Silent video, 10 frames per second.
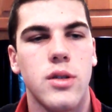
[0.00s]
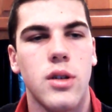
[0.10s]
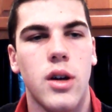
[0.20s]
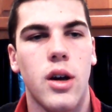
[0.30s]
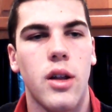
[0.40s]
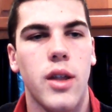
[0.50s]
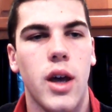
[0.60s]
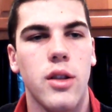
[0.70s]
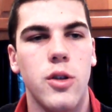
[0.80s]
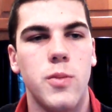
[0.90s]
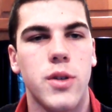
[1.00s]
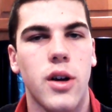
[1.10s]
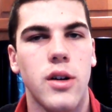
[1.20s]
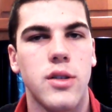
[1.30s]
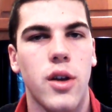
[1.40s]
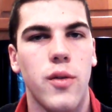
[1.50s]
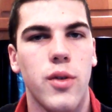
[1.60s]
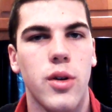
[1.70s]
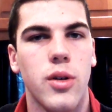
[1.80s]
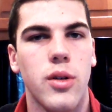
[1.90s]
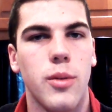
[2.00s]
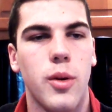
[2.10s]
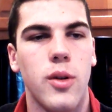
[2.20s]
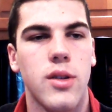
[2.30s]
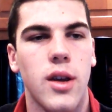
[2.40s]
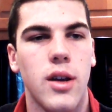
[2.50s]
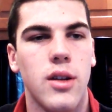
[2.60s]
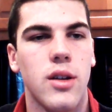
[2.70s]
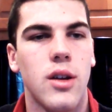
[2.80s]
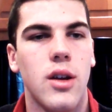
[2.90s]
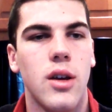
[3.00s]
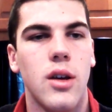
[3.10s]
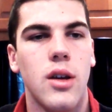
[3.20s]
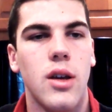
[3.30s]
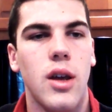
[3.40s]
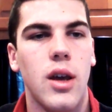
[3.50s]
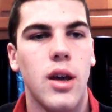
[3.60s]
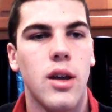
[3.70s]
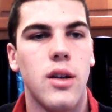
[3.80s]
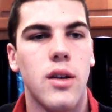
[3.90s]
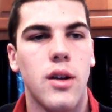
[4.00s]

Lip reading: That loops cards out of your opponent's hand, and